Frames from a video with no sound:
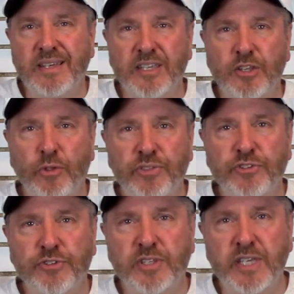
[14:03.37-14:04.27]
You know,
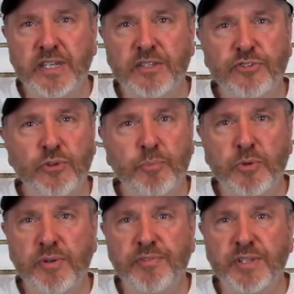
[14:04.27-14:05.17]
this kit is so
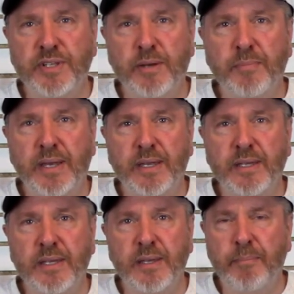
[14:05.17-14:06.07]
beautifully done
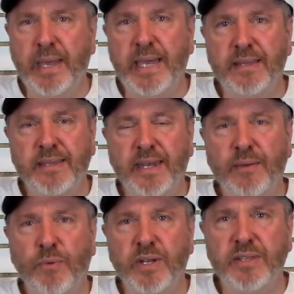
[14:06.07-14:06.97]
by Pat that I
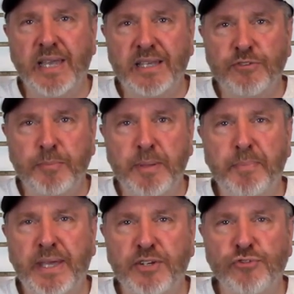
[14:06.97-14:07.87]
wanted the eyes to be
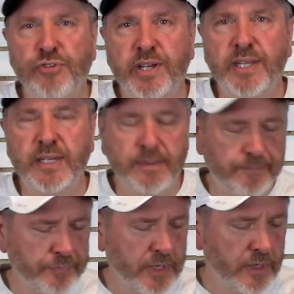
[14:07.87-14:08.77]
penetrating.
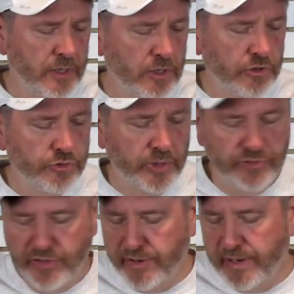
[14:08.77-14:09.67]
So I
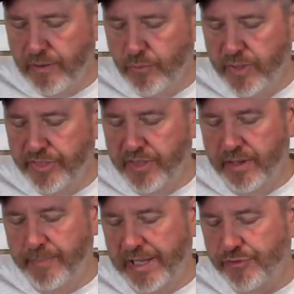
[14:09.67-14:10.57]
started out with
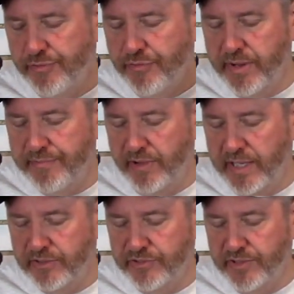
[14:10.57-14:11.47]
Badger Freak
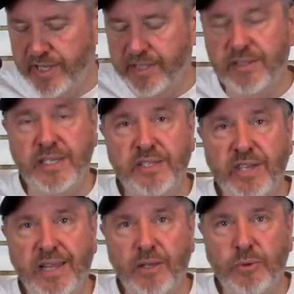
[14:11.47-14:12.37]
Flex Nicotine
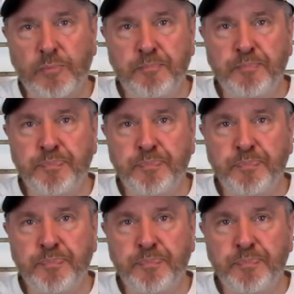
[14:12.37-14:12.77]
Yellow.